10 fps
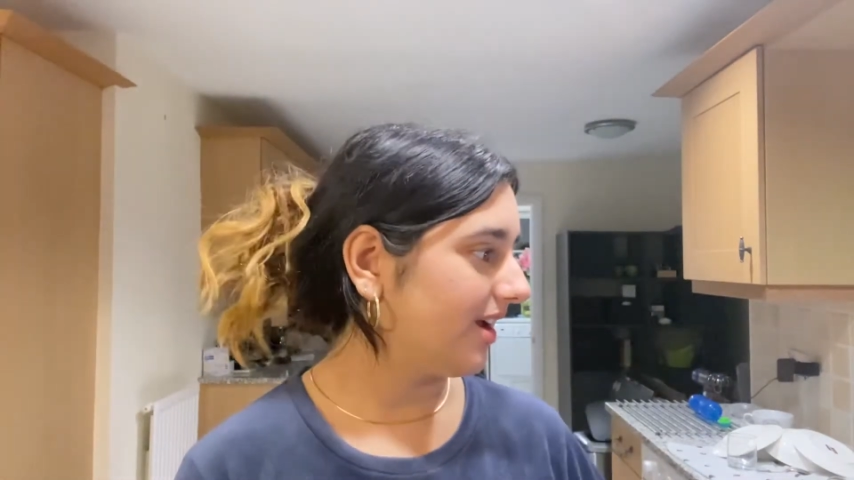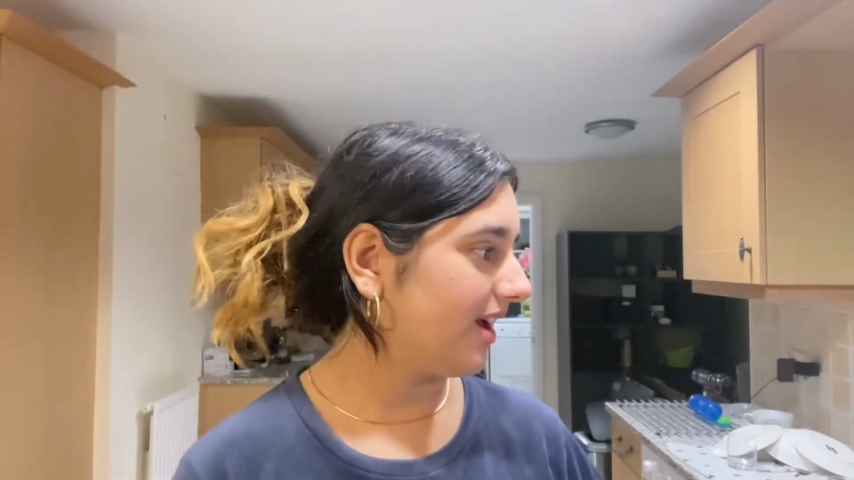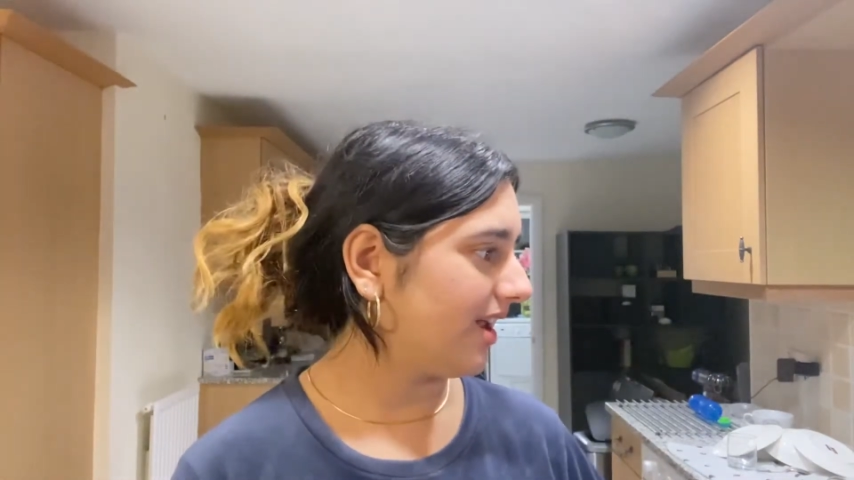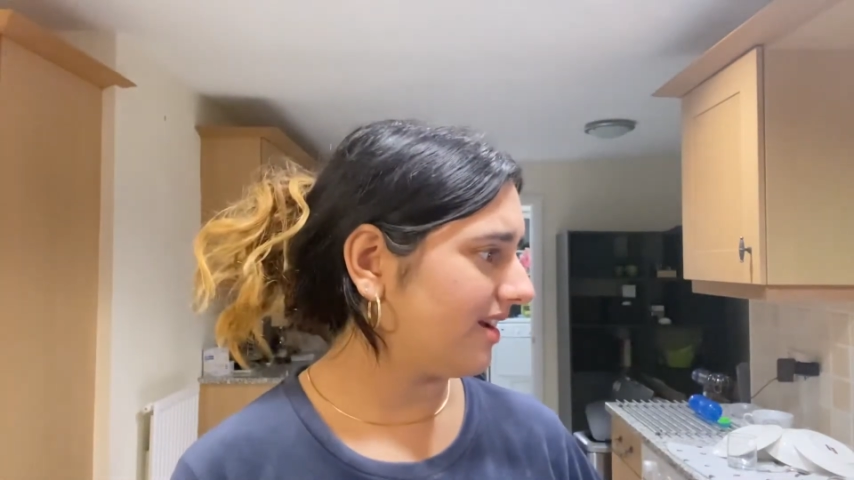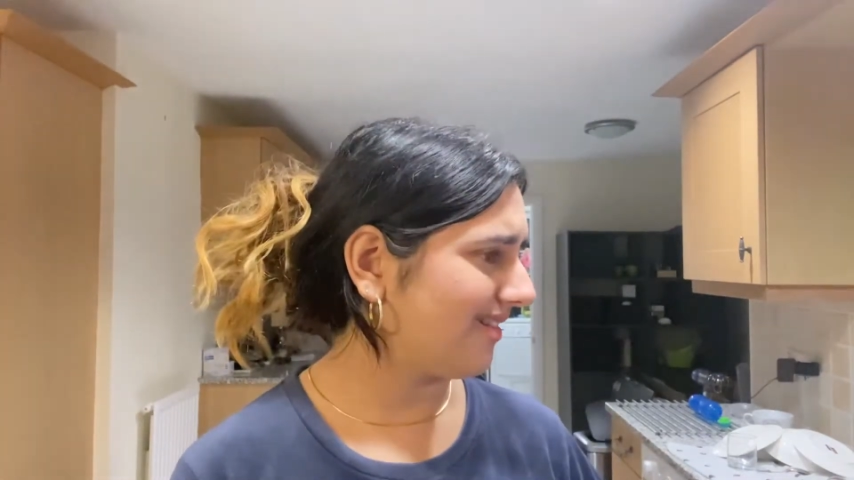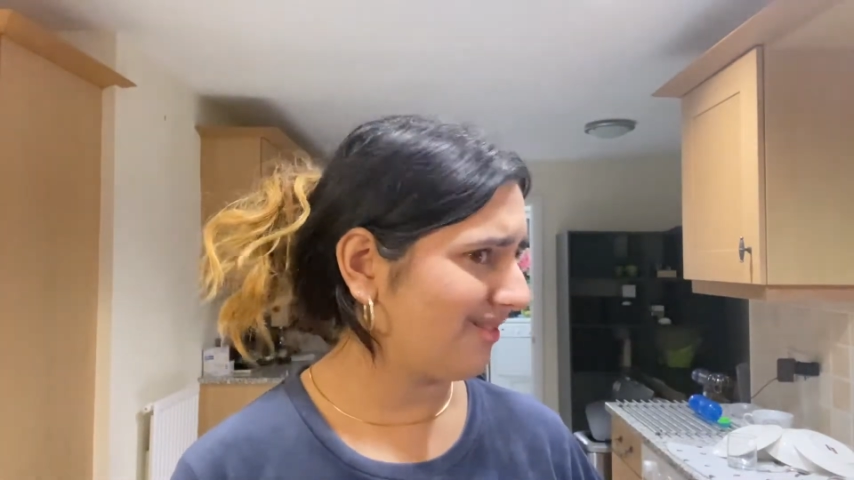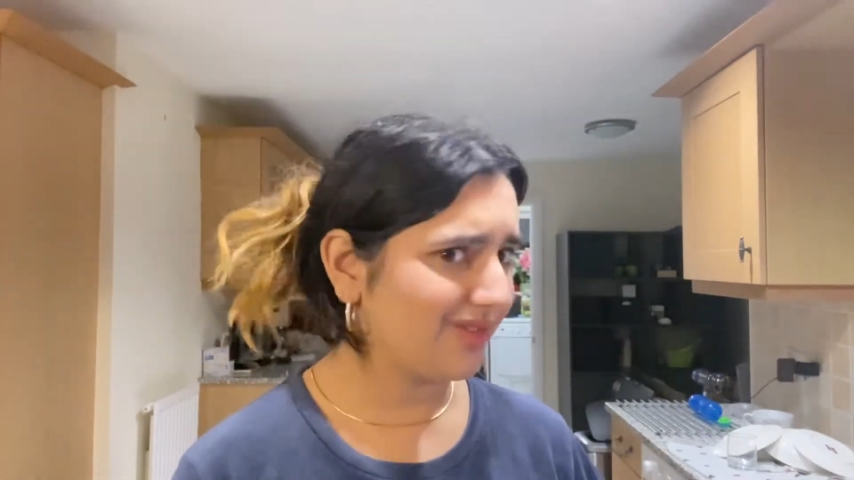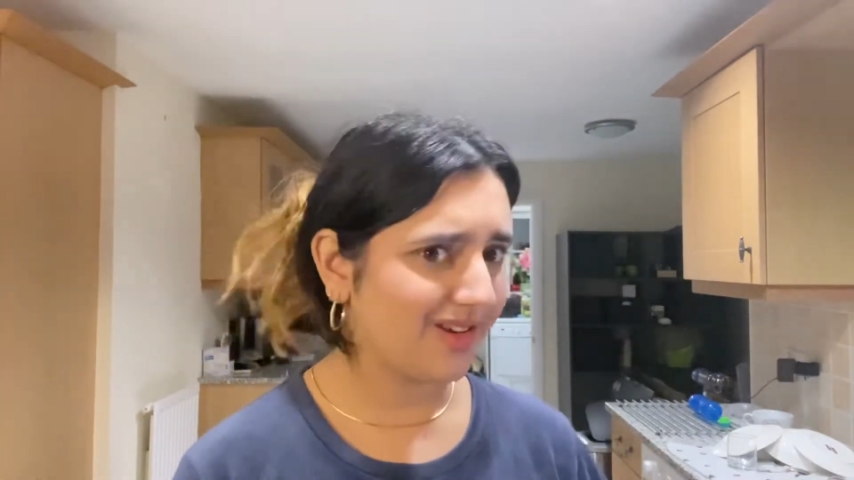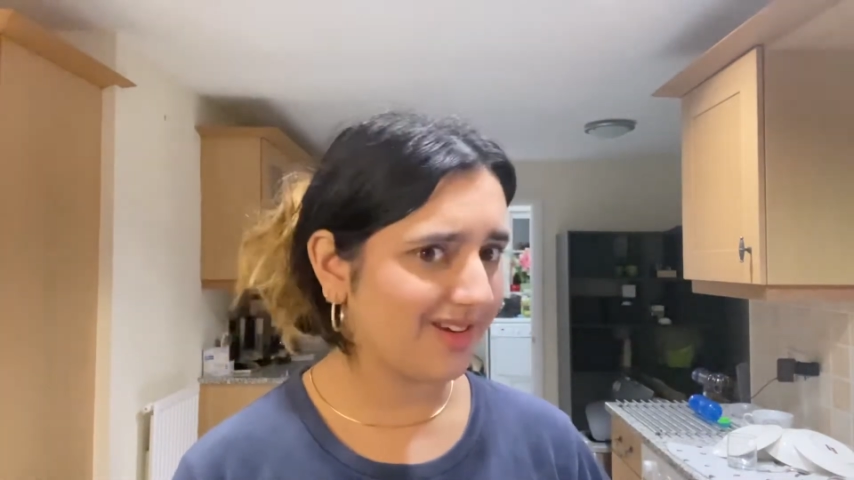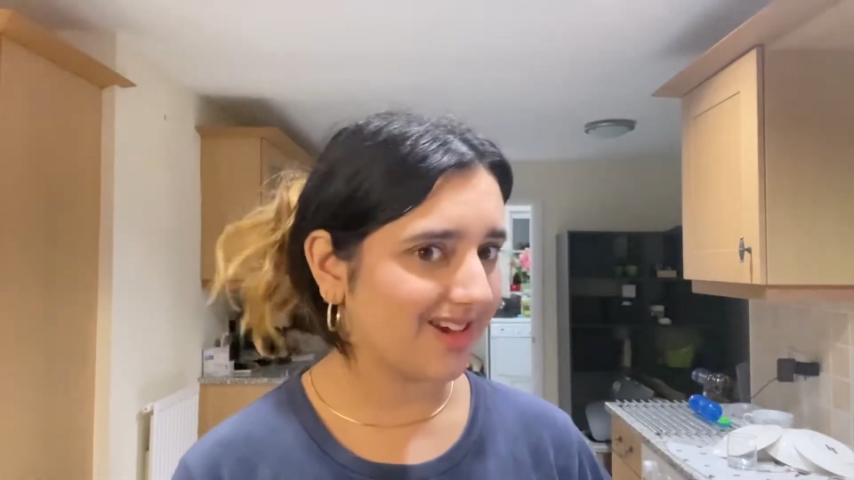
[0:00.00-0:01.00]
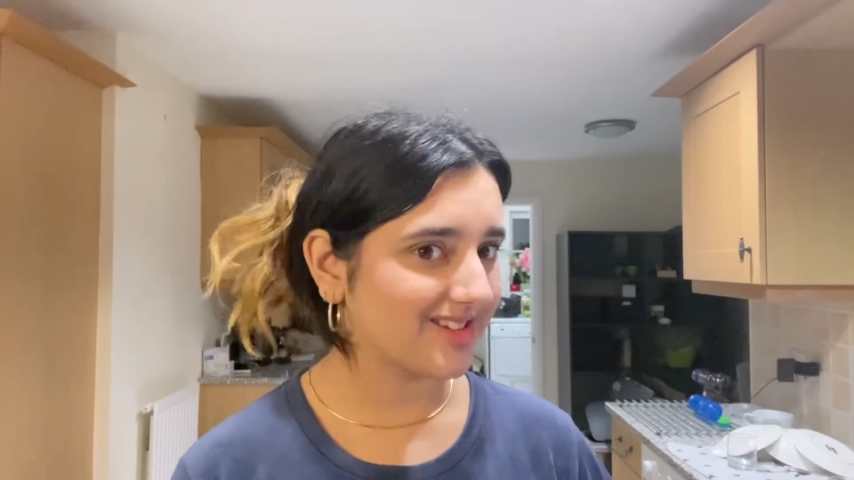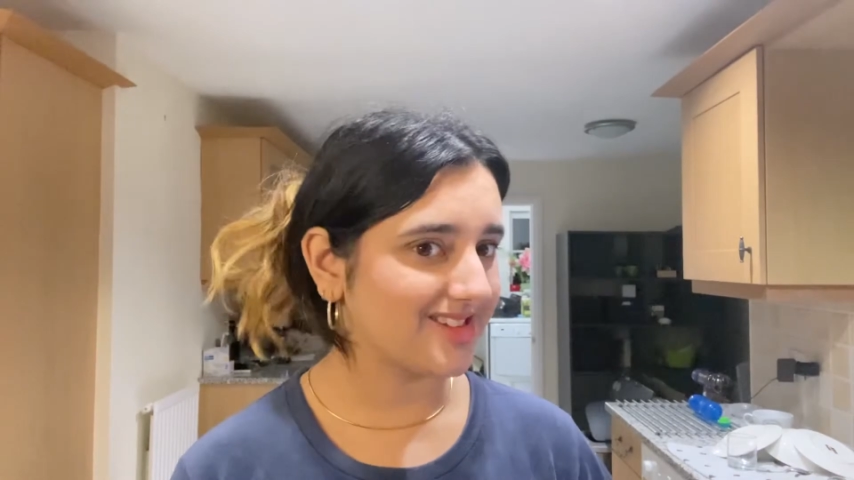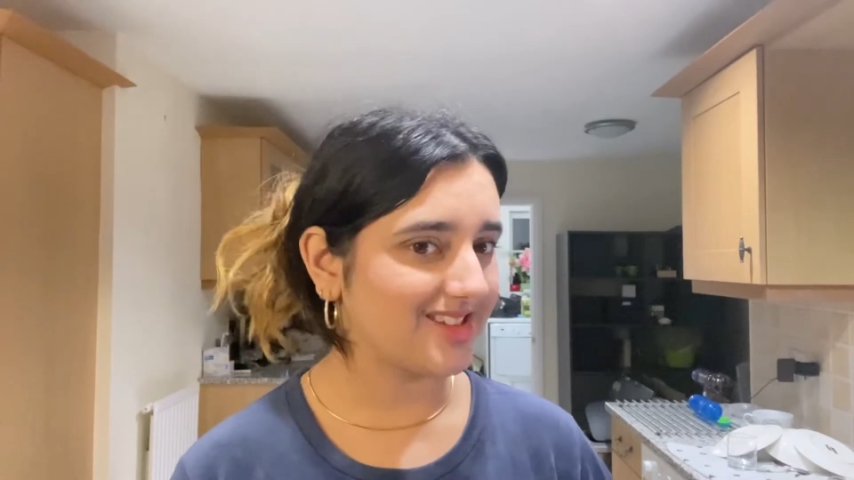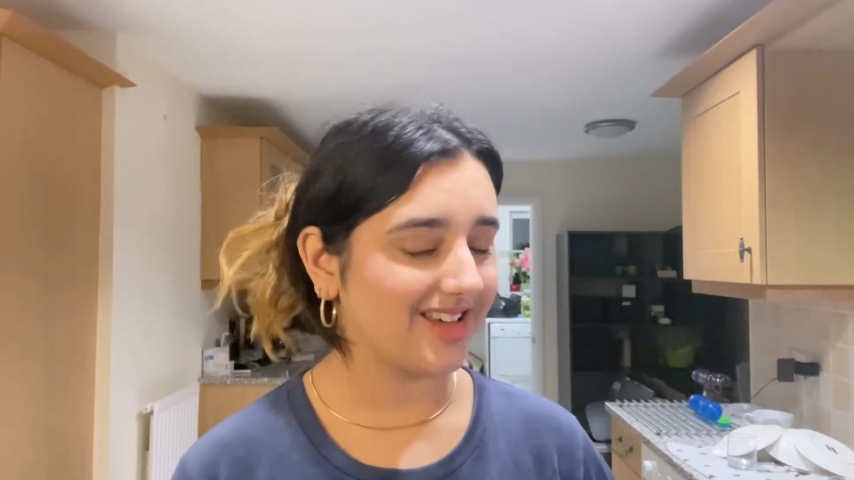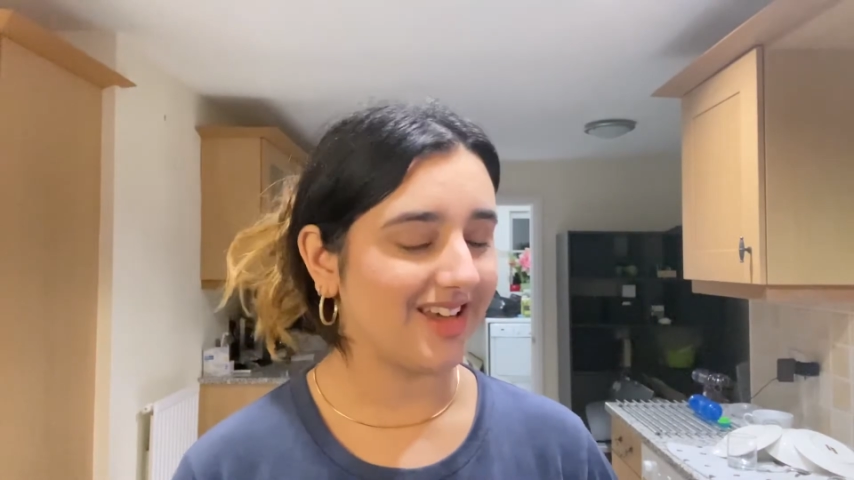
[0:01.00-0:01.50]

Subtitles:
And hopefully you guys can see it.